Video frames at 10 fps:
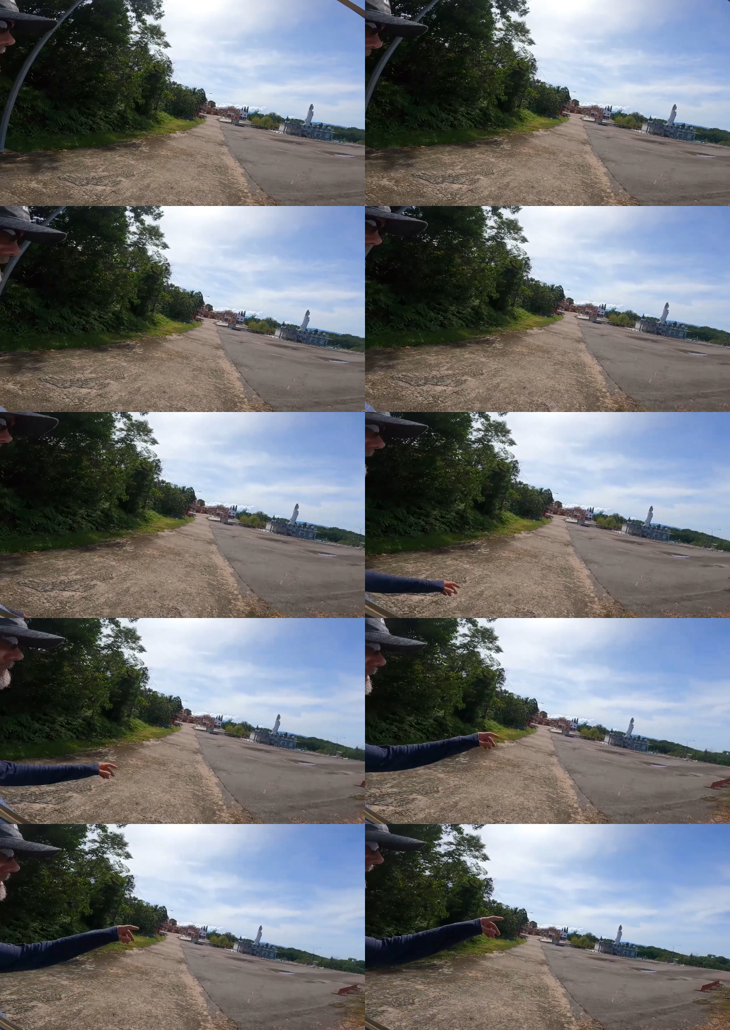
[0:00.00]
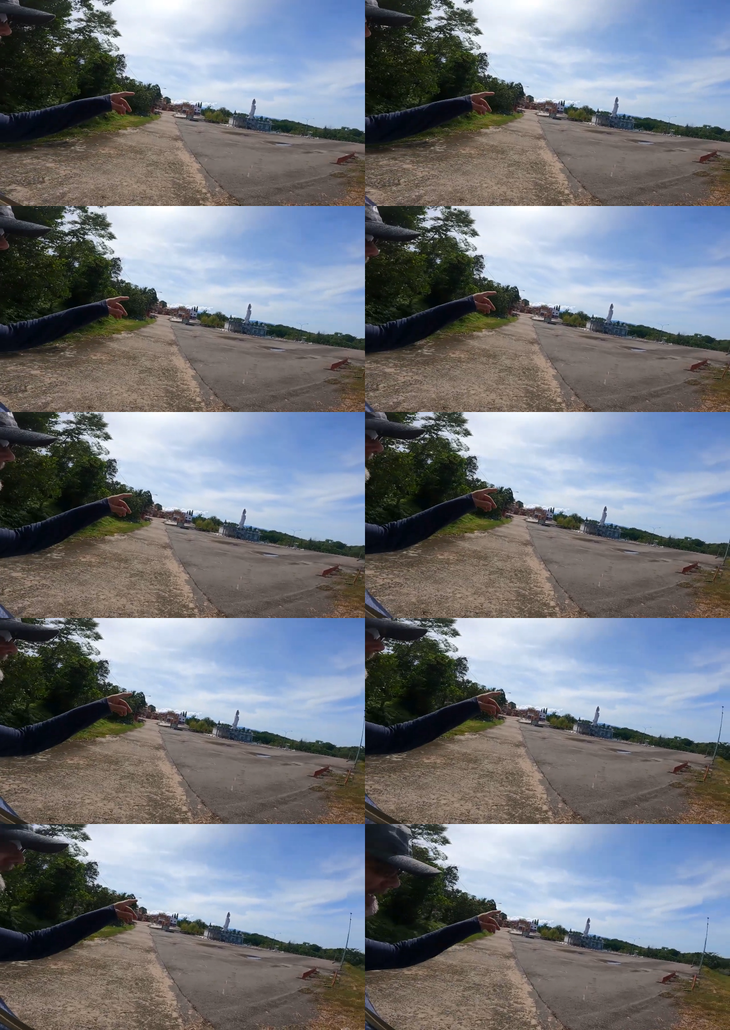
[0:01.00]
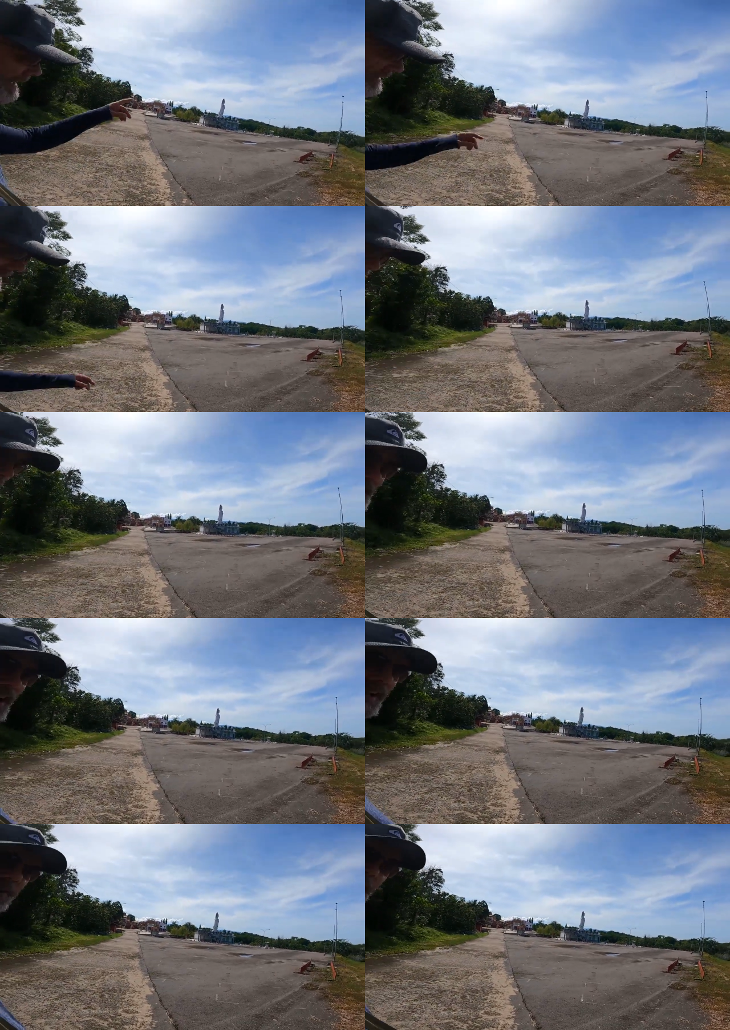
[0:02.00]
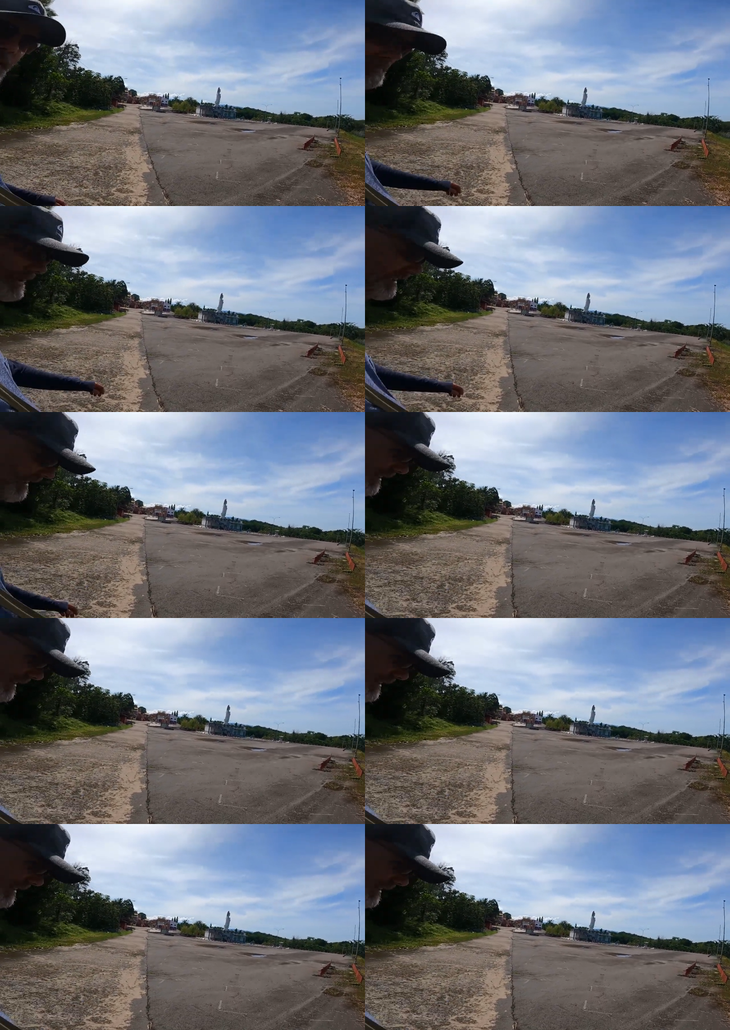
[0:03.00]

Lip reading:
(no speaker visible)